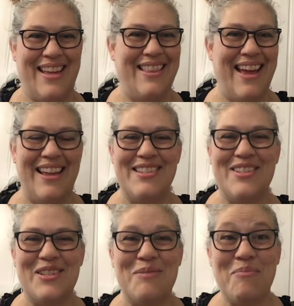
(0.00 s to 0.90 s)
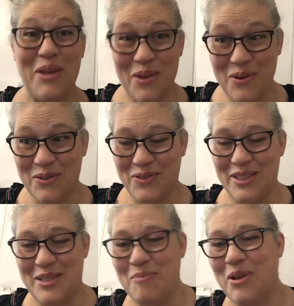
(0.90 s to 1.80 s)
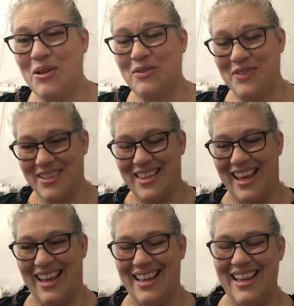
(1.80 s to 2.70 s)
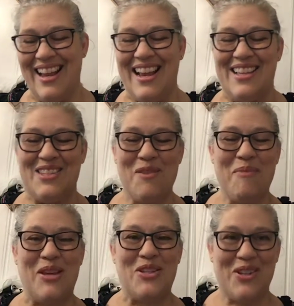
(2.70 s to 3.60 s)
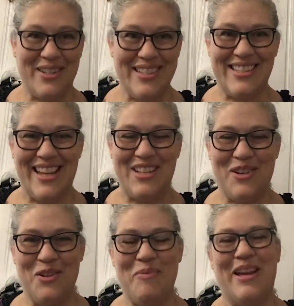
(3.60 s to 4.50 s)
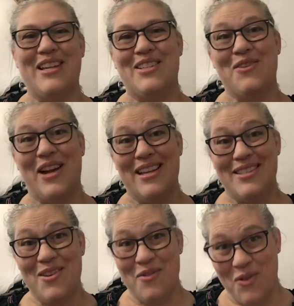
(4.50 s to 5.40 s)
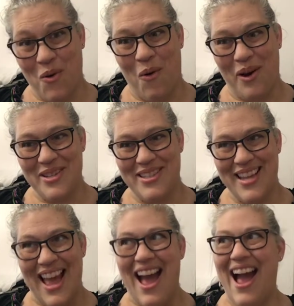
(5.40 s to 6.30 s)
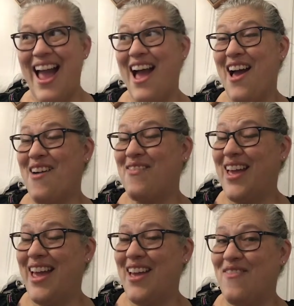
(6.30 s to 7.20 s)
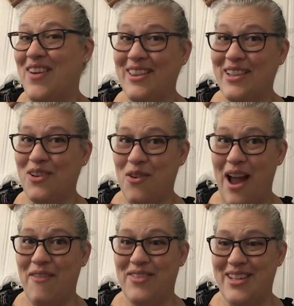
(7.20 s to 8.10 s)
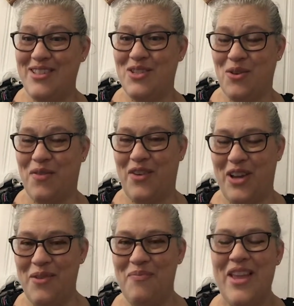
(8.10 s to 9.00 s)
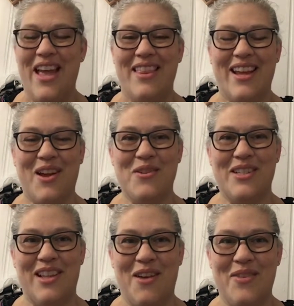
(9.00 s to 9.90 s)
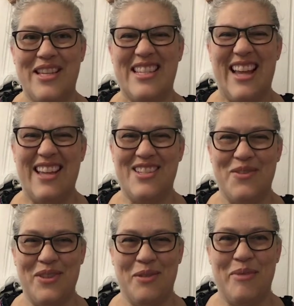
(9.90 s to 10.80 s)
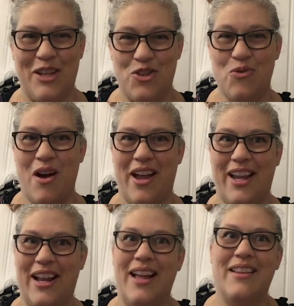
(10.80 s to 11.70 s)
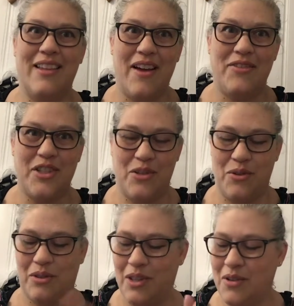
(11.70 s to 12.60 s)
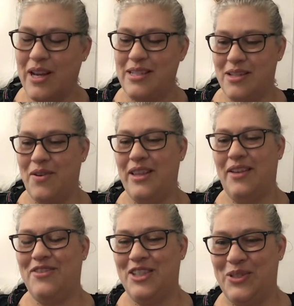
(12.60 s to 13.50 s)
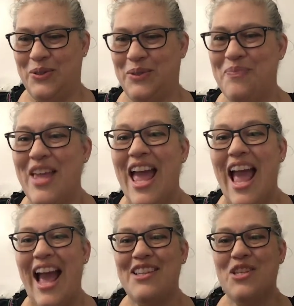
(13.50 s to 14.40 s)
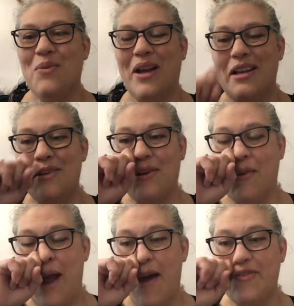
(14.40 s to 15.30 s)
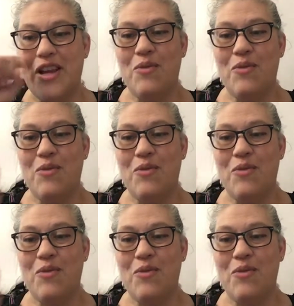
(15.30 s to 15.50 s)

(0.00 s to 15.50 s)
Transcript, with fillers: And that is just beautiful. It's a beautiful thing. So be sure to stay tuned because you guys know, of course, I have a fun little craft in store for you that goes along with this. And it has to do with a little bit of drawing. And I love to doodle. You guys know I love to doodle. And so we're going to do a craft.